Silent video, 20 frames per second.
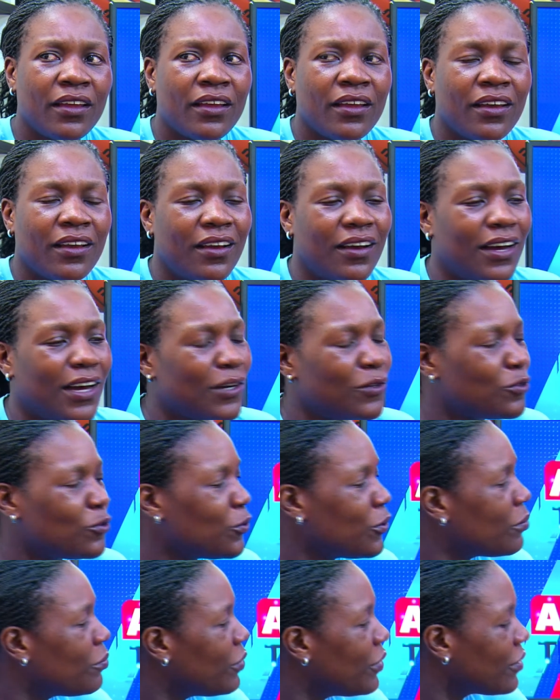how do
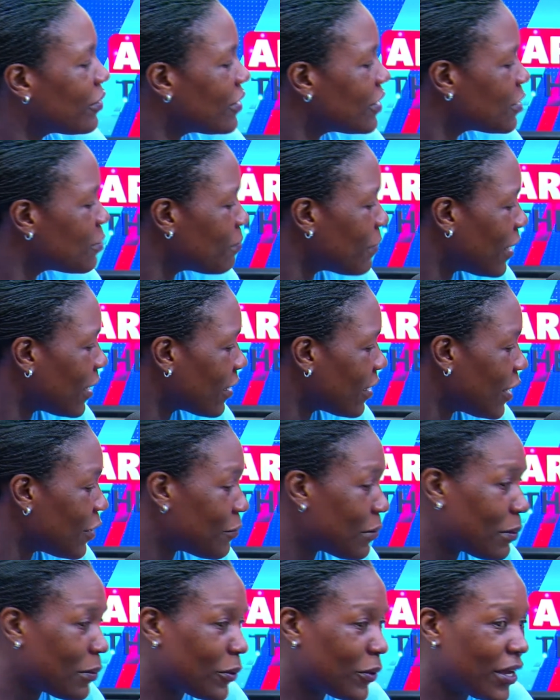we go back? I
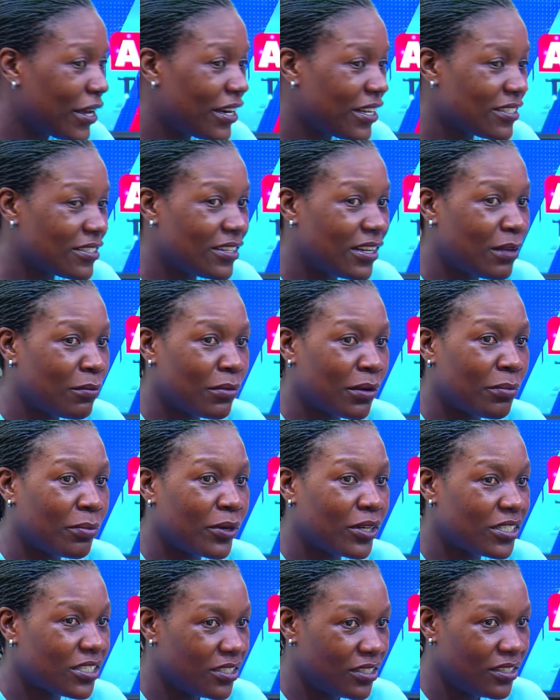remember we had a slumber
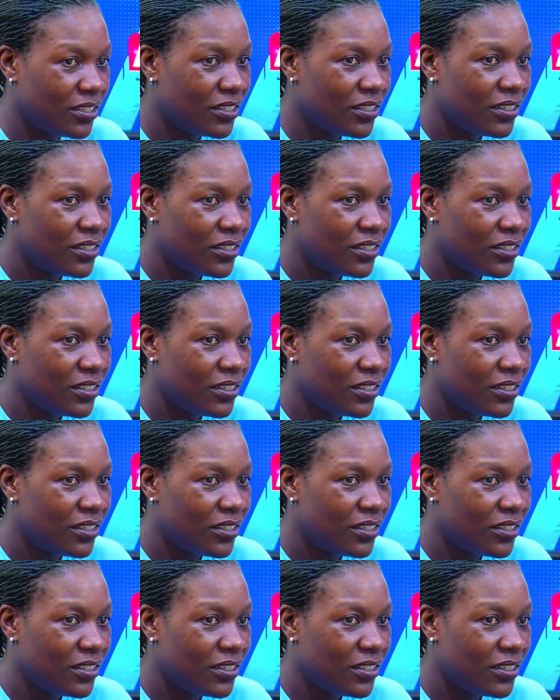party.